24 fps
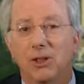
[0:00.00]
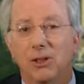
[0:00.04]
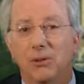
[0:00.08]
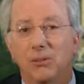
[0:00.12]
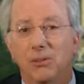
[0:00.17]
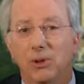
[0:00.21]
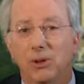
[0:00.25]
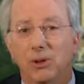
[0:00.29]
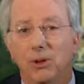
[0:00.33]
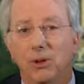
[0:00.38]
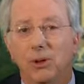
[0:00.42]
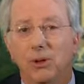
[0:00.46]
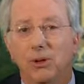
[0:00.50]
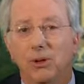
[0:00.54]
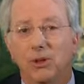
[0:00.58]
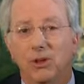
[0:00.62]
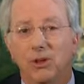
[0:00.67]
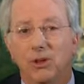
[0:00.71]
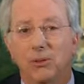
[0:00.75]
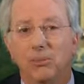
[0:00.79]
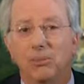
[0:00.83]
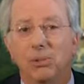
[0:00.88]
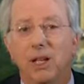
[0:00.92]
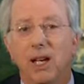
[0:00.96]
to be used
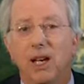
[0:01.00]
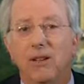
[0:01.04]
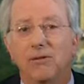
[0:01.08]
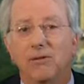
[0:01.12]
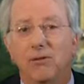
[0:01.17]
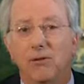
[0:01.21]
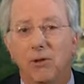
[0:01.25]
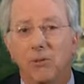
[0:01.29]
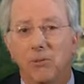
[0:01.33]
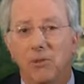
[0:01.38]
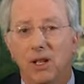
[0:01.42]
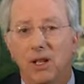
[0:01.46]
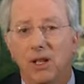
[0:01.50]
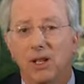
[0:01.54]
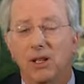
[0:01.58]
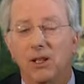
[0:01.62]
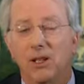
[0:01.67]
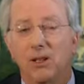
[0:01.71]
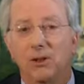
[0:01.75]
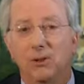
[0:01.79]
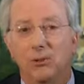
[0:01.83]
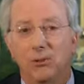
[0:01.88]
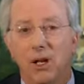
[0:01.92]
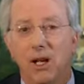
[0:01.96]
as a platform that it
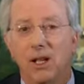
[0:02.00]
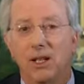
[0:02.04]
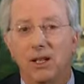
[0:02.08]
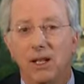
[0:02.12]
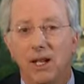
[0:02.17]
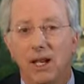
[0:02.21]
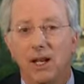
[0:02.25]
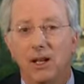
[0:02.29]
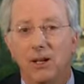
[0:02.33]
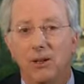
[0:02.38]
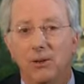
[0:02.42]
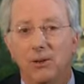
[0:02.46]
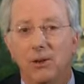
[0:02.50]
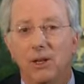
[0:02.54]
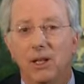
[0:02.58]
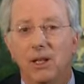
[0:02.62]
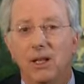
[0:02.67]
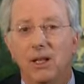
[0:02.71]
is right now